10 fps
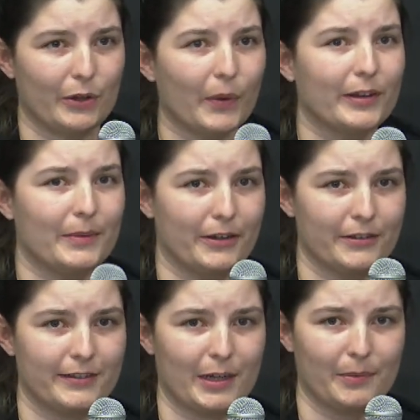going to be
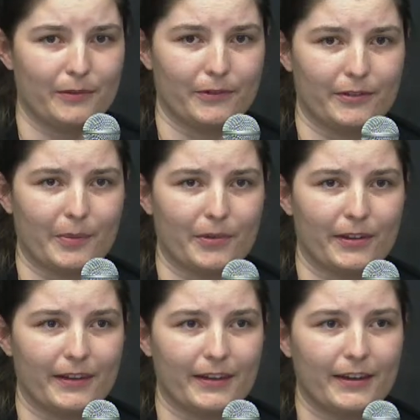understandable for
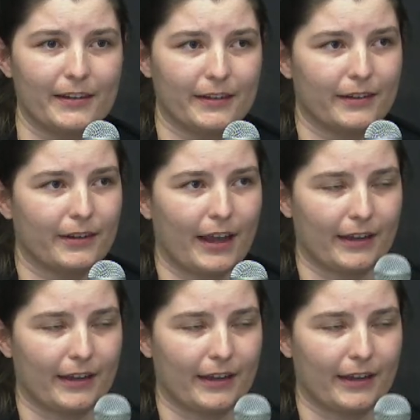someone that isn't